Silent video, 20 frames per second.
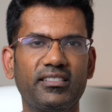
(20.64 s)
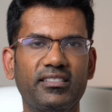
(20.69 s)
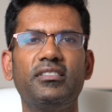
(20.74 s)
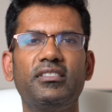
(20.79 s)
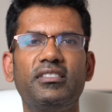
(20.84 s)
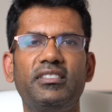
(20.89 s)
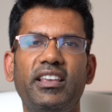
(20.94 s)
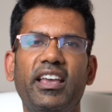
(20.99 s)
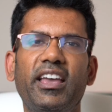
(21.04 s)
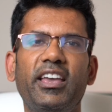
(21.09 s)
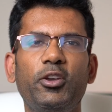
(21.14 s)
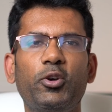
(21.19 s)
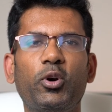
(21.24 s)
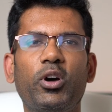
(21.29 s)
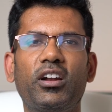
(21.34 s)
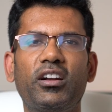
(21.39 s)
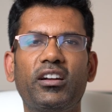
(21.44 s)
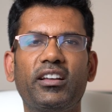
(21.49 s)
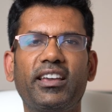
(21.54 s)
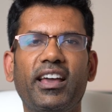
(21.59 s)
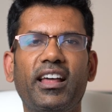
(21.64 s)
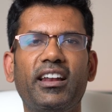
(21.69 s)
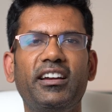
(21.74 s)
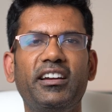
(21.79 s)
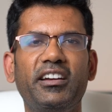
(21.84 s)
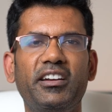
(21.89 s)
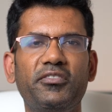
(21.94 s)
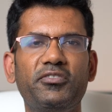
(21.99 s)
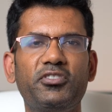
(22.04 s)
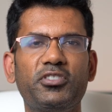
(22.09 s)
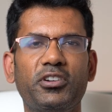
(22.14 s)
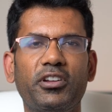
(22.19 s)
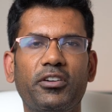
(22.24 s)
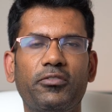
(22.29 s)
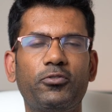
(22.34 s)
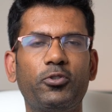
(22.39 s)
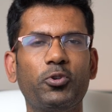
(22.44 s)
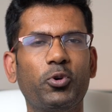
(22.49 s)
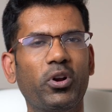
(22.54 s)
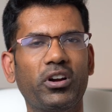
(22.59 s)
Say you are on a calorie deficit
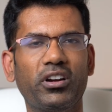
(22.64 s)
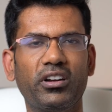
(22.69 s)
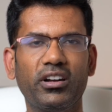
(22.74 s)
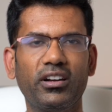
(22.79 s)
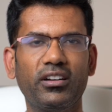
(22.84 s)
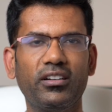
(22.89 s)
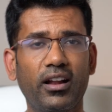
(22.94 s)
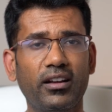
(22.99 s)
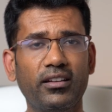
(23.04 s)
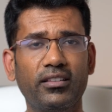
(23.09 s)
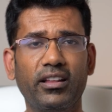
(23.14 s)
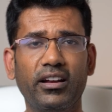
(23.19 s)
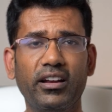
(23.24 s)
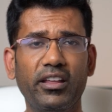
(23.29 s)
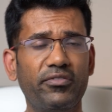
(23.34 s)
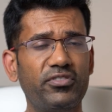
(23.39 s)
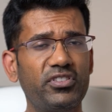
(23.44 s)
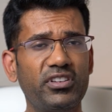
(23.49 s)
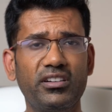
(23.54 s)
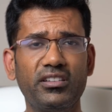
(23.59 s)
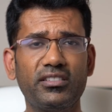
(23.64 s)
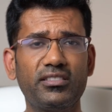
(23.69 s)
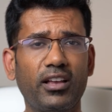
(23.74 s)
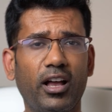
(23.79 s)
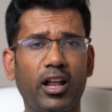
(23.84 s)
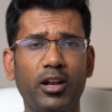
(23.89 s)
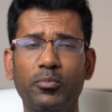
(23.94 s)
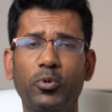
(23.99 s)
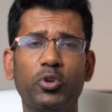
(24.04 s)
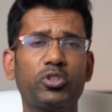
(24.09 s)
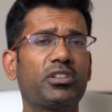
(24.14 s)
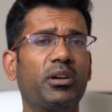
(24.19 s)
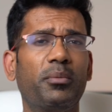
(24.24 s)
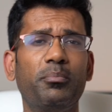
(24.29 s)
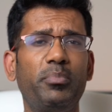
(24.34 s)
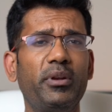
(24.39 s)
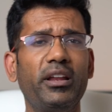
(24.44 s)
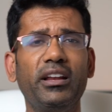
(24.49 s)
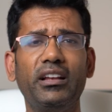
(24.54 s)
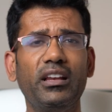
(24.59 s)
of 200 and the deficit is almost
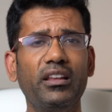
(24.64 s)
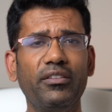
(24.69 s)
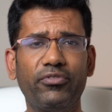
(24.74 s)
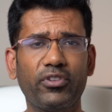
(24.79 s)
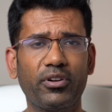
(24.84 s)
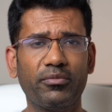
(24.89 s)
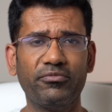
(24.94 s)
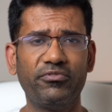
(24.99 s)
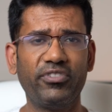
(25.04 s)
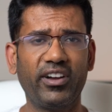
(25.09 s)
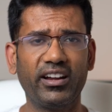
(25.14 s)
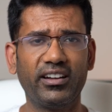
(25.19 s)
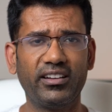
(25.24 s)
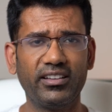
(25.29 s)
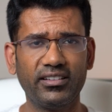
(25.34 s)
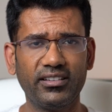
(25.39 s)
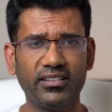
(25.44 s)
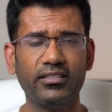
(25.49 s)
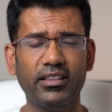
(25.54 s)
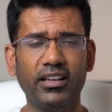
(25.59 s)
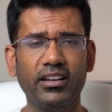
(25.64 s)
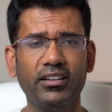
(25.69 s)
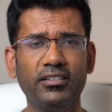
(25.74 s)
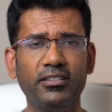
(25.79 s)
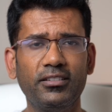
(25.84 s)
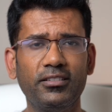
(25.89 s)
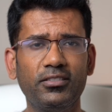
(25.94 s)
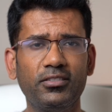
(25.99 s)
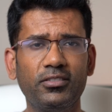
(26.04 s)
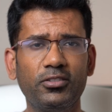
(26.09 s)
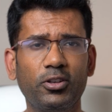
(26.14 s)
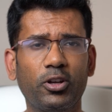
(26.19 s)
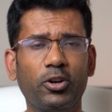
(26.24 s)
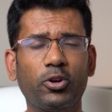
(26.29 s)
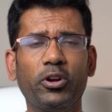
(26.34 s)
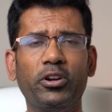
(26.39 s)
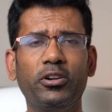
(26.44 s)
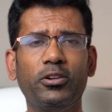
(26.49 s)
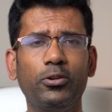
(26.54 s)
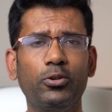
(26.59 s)
completely from fat, then you are
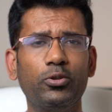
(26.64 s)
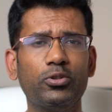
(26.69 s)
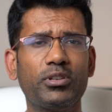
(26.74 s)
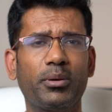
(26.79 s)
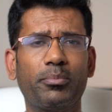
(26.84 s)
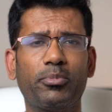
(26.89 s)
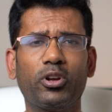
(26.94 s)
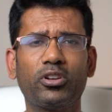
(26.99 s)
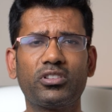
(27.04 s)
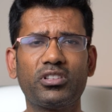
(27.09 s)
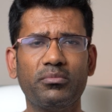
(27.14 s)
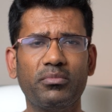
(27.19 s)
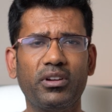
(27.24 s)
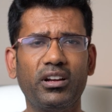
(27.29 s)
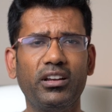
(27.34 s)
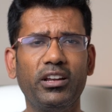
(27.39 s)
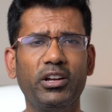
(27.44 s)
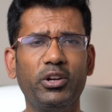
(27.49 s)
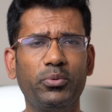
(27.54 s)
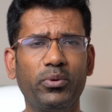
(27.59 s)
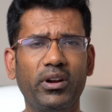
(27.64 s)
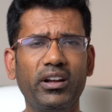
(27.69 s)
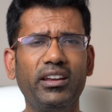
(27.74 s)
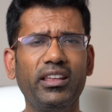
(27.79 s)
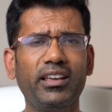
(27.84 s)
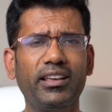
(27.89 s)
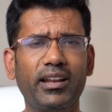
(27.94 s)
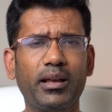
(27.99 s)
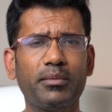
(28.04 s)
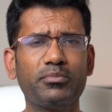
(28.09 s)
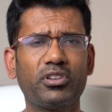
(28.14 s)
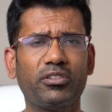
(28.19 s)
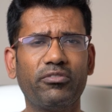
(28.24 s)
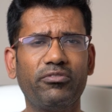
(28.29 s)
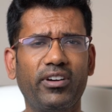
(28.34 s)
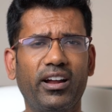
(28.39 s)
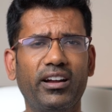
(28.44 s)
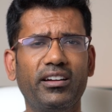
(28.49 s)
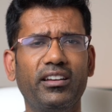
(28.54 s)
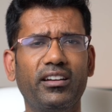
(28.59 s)
going to lose approximately 20 grams of
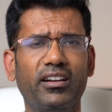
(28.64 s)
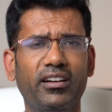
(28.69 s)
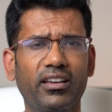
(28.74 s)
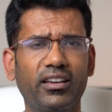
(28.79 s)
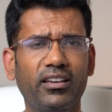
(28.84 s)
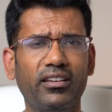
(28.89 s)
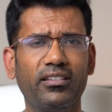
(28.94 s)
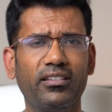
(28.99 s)
fat in a day.